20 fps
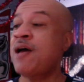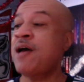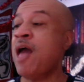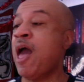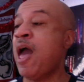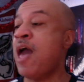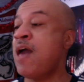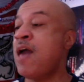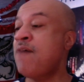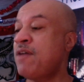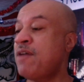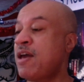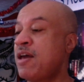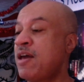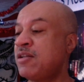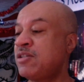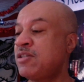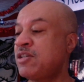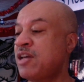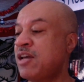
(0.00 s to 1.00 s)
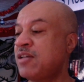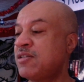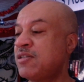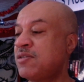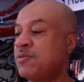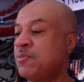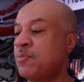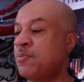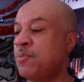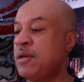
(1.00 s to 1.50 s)
I haven't had a chance
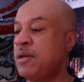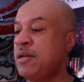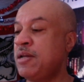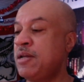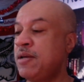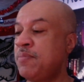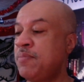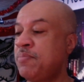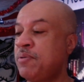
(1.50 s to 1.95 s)
to read it,